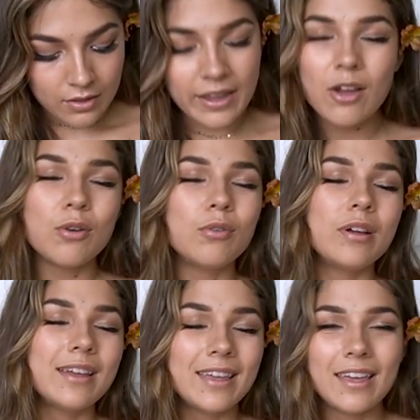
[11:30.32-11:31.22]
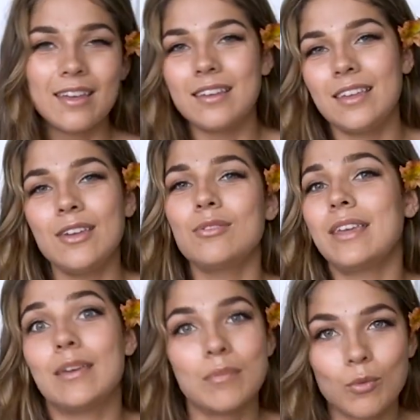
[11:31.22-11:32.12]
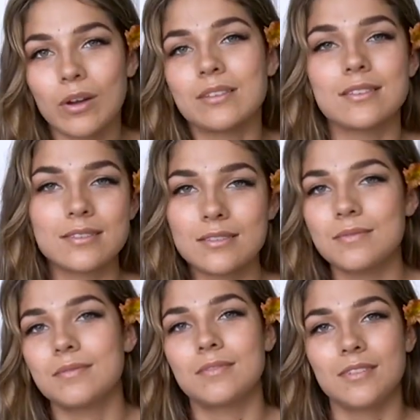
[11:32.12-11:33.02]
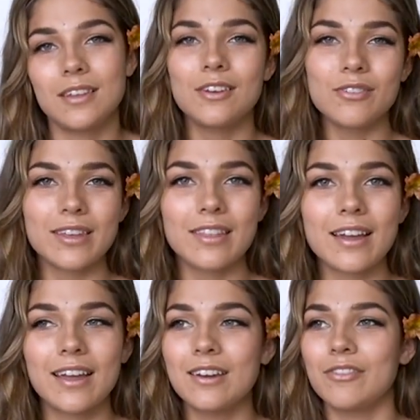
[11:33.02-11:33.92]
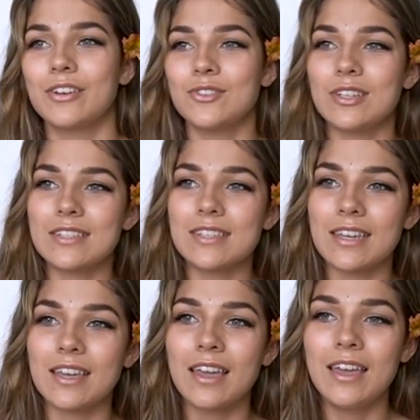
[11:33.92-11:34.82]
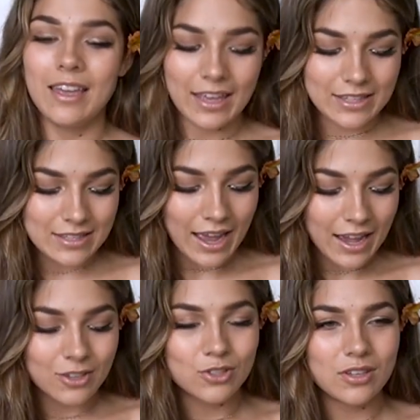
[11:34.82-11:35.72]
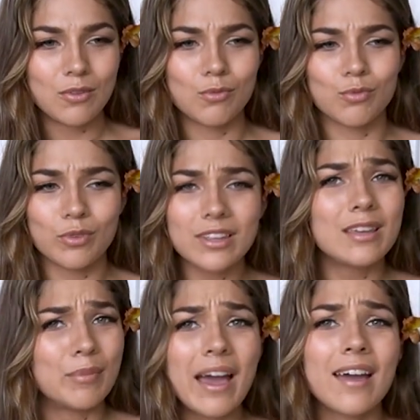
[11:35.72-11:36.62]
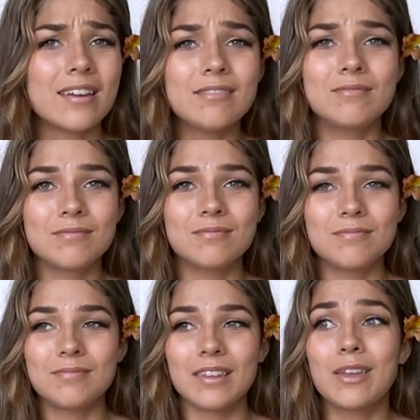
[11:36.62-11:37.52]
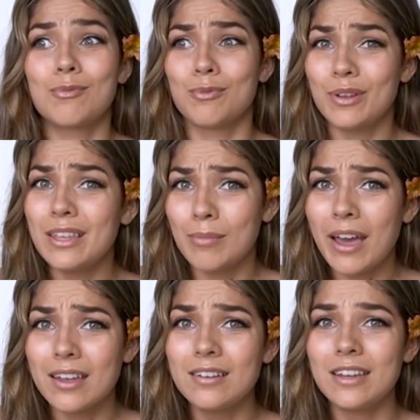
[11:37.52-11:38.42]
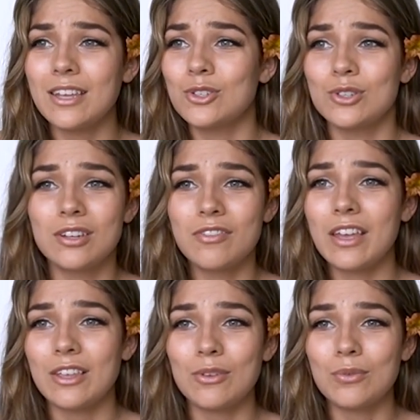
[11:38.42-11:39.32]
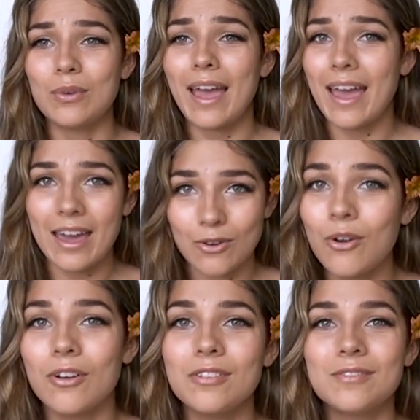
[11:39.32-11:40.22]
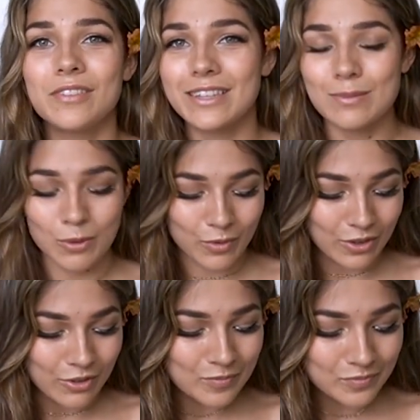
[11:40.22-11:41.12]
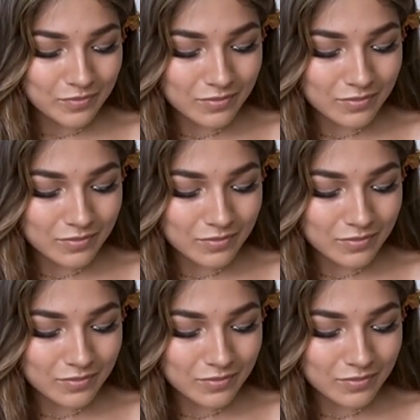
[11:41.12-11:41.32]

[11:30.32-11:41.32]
Like, oh, he only hit me once. You know, like that kind of energy. It's like, it's actually really bad. Like really bad. He shouldn't have hit you at all. Let's be real.